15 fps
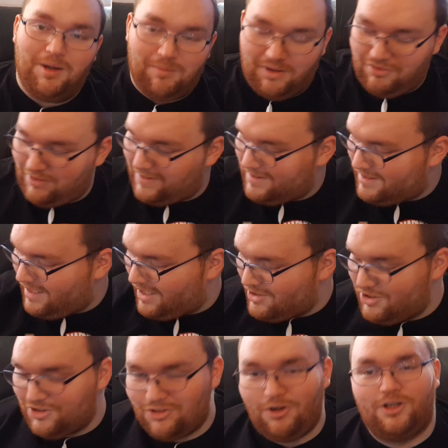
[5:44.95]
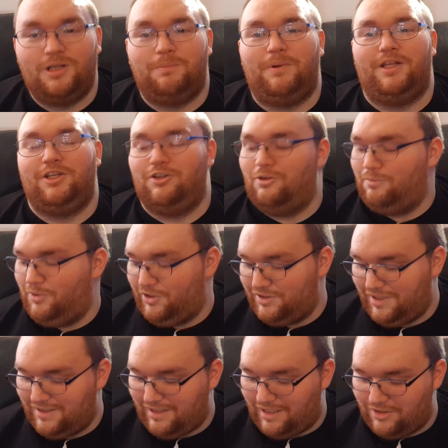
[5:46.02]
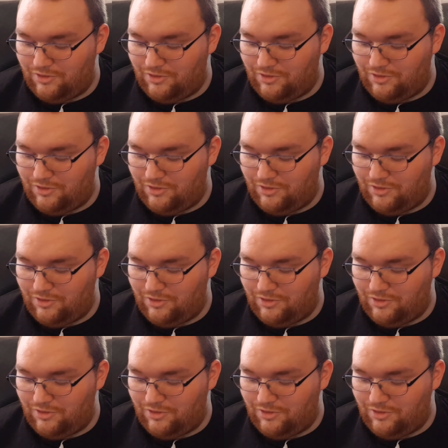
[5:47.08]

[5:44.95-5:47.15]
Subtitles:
my friend Sasha's got an opinion on because he said